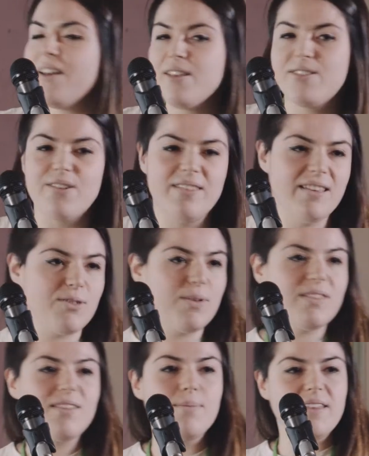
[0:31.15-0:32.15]
So this
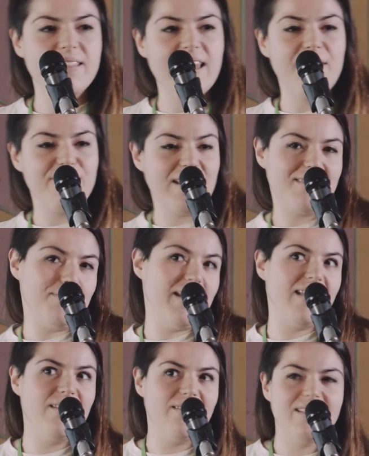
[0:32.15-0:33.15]
was something that affected me
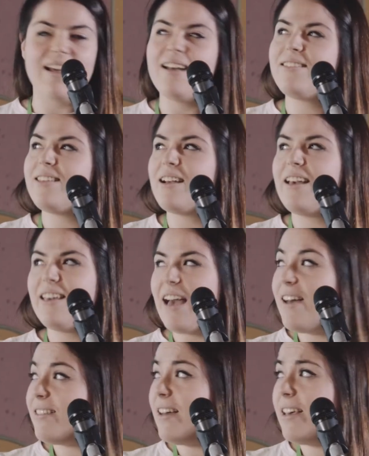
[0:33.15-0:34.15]
a lot as a
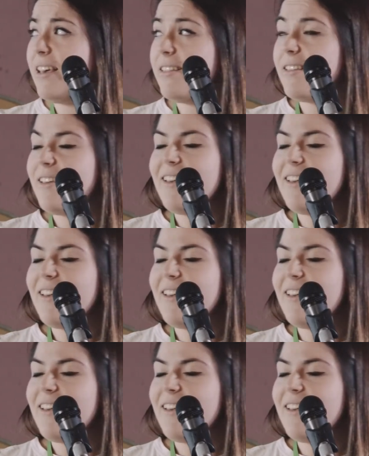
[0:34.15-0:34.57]
kid.